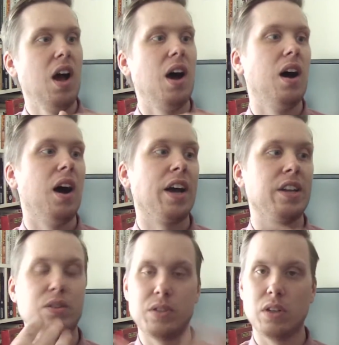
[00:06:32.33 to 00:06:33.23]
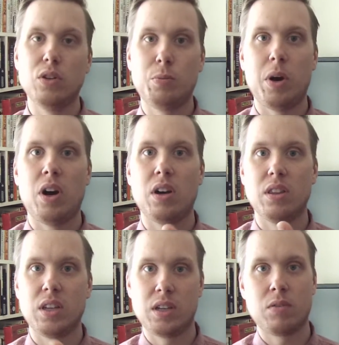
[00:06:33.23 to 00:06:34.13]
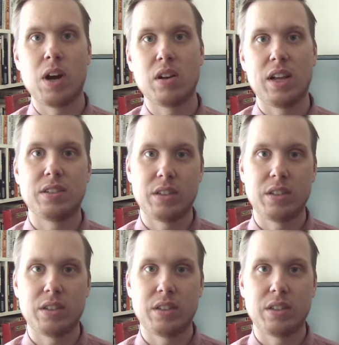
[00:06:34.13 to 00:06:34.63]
I can use a loop on the ground glass